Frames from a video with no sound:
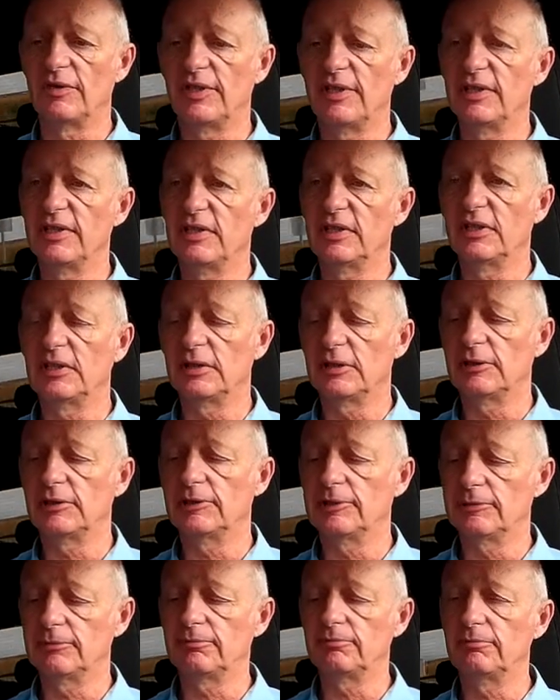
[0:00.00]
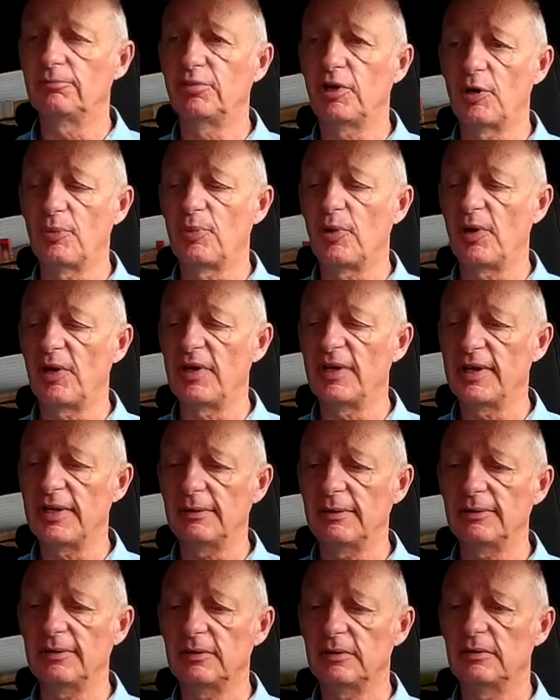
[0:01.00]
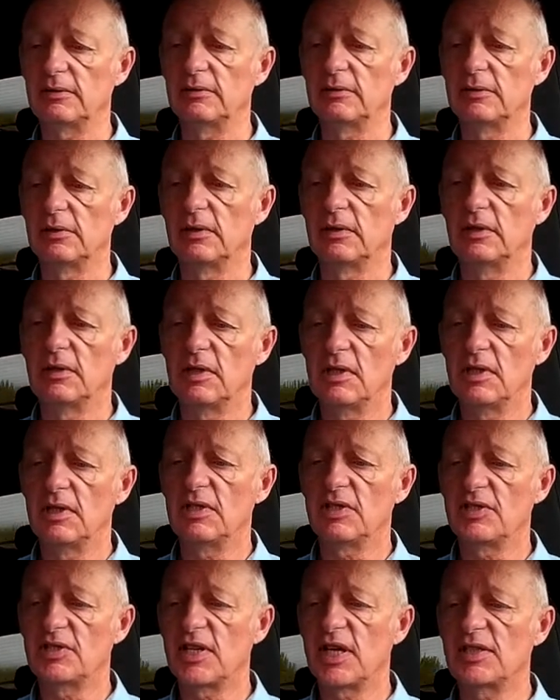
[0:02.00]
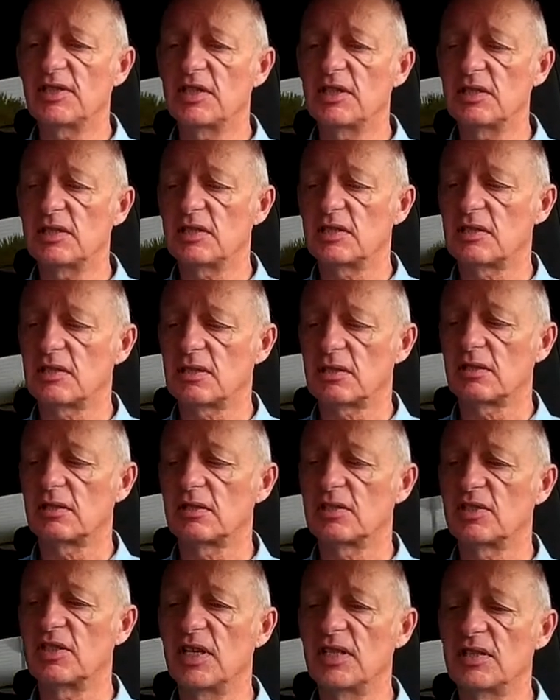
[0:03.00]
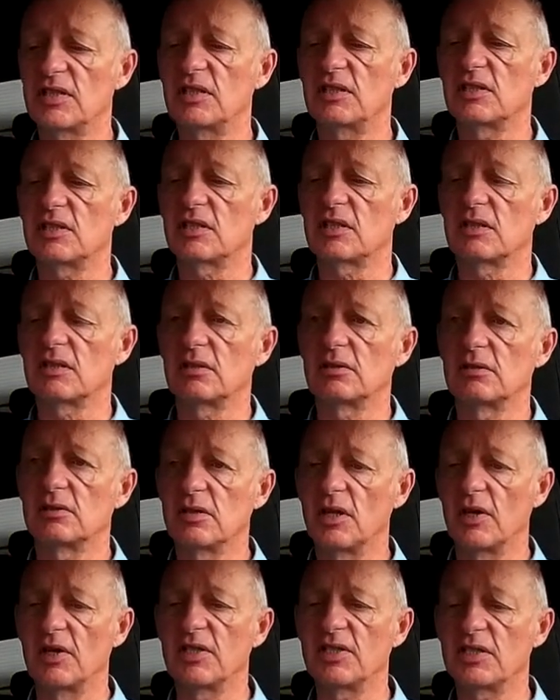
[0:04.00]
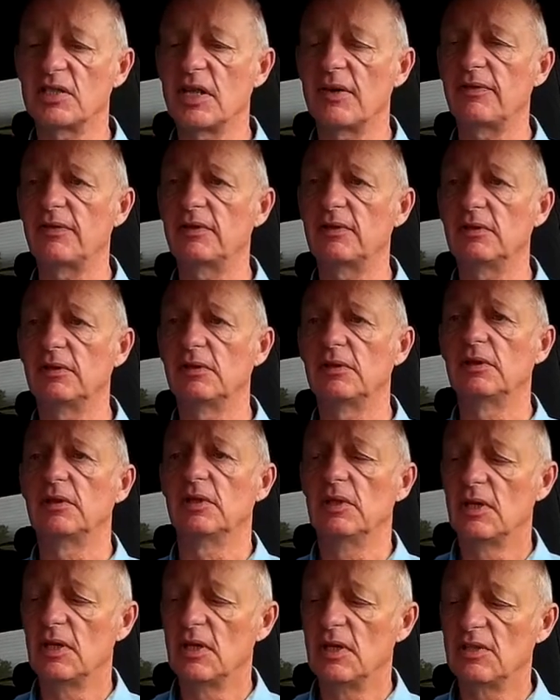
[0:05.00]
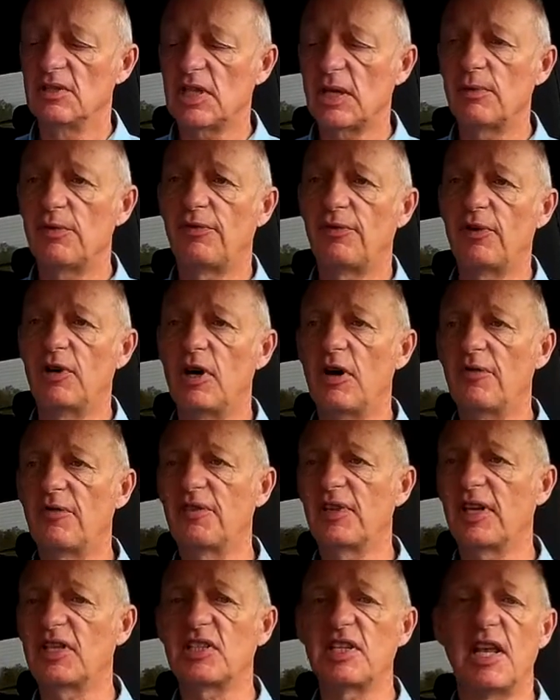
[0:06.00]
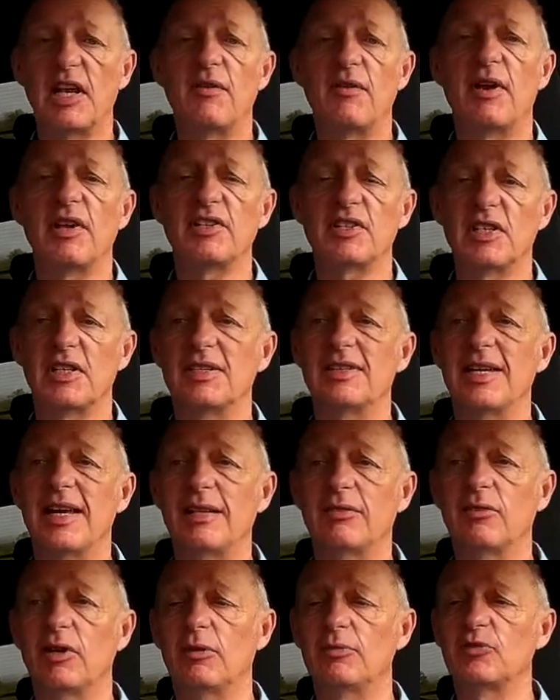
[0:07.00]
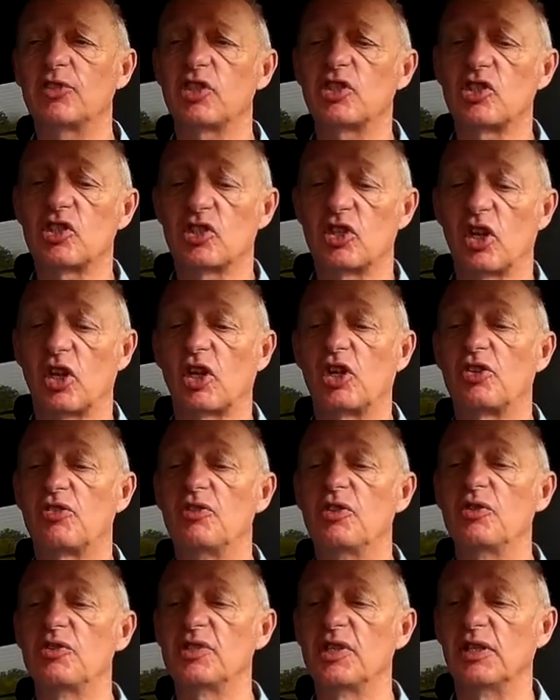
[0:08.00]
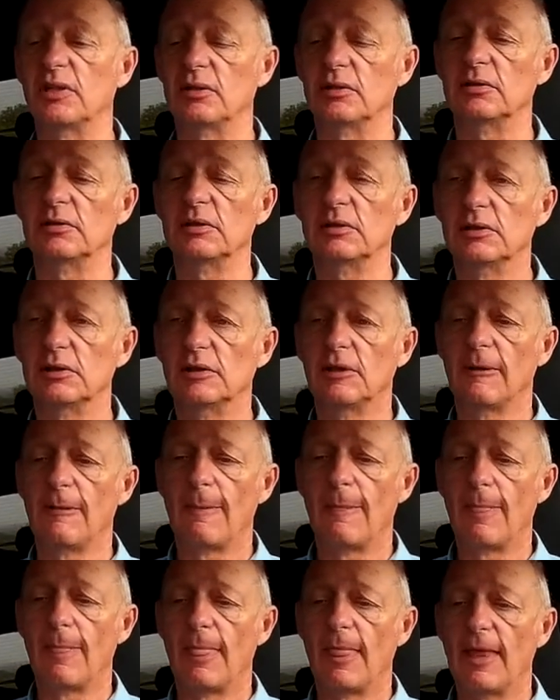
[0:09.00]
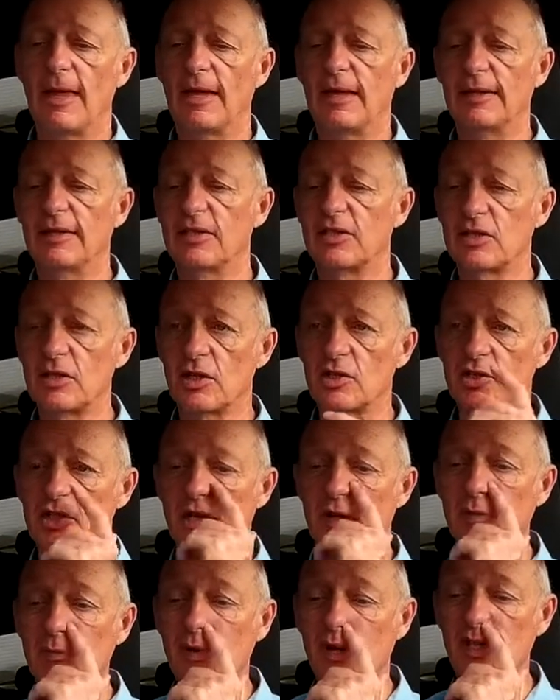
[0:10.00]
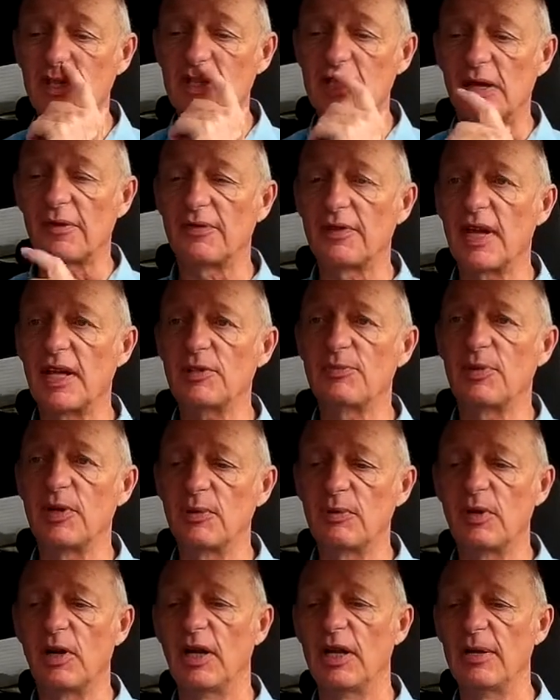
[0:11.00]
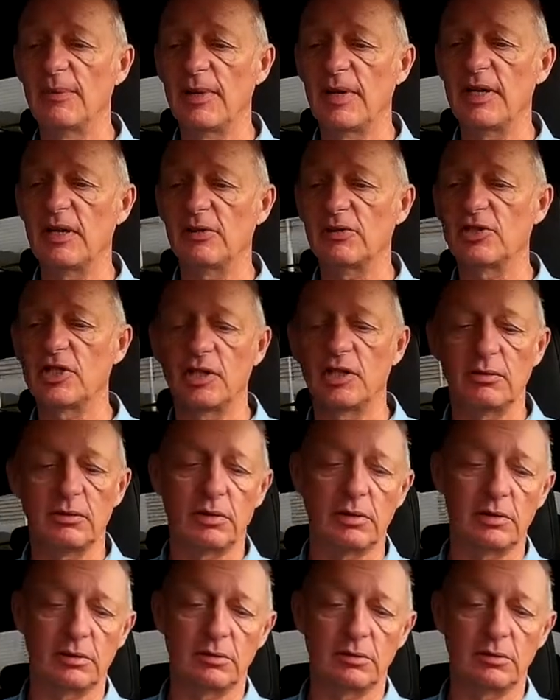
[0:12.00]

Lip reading: the Pro Pilot now. Set it, 97. Take my foot off the accelerator, and now I'm just cruising. And it's not steering by itself yet, but it will in a minute or two.